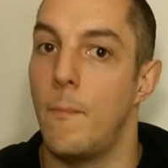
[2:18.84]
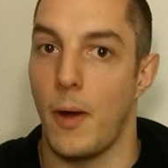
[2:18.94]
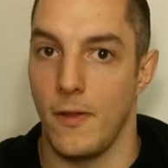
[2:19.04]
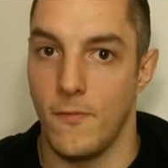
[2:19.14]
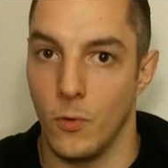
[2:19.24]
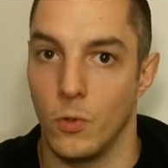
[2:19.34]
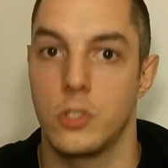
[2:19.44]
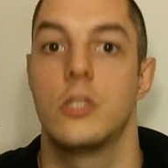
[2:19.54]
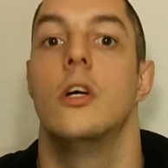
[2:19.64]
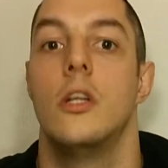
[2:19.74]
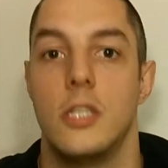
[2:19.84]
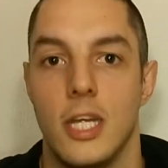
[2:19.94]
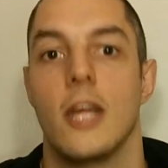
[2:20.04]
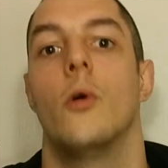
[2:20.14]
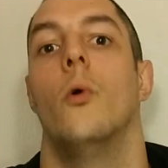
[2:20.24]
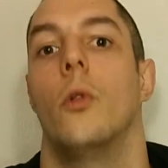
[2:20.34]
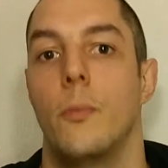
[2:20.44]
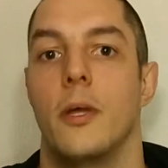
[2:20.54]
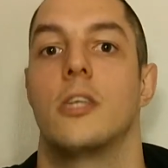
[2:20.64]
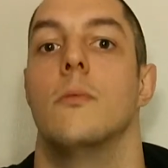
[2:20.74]
by force to get all
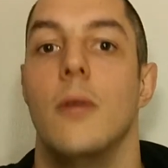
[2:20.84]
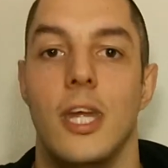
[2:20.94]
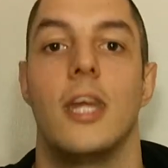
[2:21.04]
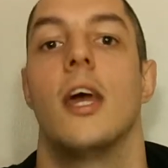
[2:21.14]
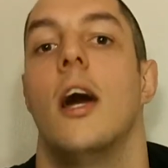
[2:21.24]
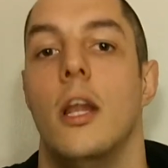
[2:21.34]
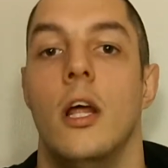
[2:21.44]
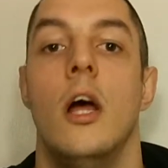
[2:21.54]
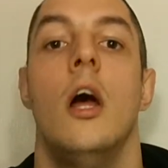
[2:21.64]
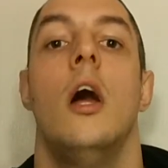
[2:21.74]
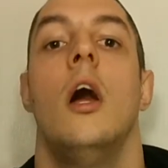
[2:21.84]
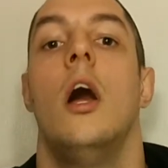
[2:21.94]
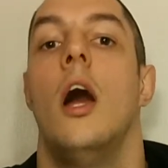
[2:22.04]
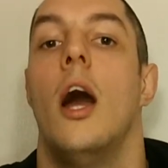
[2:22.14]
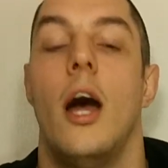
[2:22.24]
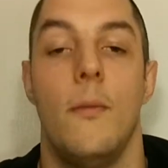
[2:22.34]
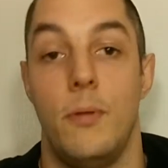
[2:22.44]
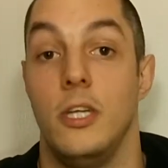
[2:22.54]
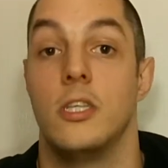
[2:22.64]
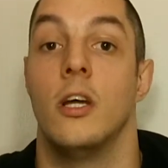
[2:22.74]
the pixum he can. And
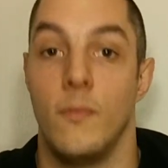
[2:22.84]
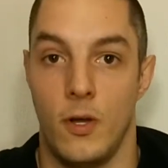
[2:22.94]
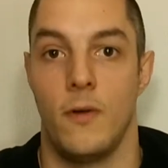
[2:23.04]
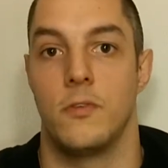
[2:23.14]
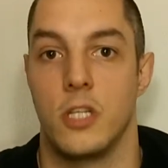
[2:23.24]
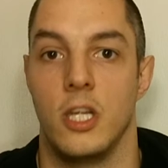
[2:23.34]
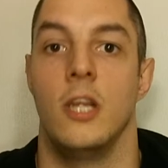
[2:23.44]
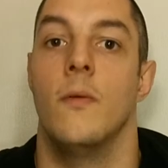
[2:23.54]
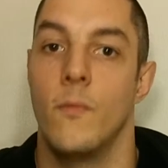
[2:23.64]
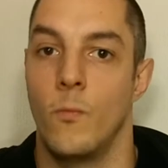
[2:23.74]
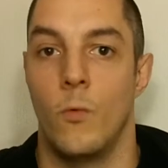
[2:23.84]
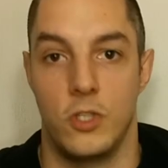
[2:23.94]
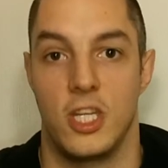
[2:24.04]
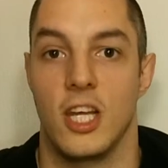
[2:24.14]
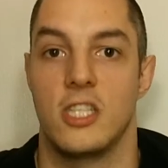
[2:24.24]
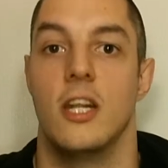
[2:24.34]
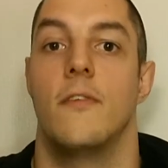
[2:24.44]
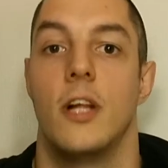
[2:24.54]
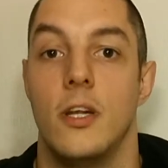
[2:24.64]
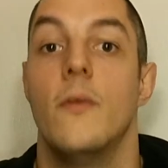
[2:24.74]
Peter, obviously, once he gets to
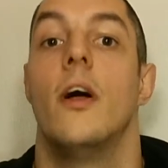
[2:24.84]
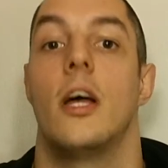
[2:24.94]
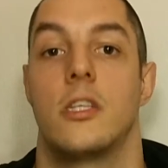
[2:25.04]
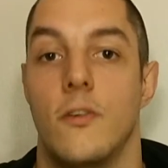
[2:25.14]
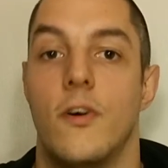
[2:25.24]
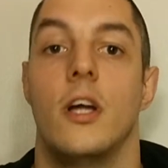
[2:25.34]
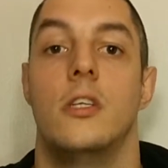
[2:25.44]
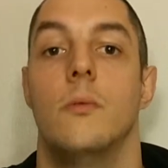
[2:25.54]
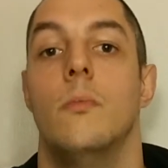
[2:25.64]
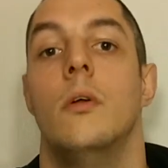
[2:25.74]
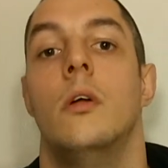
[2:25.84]
Neverland, has to fight him.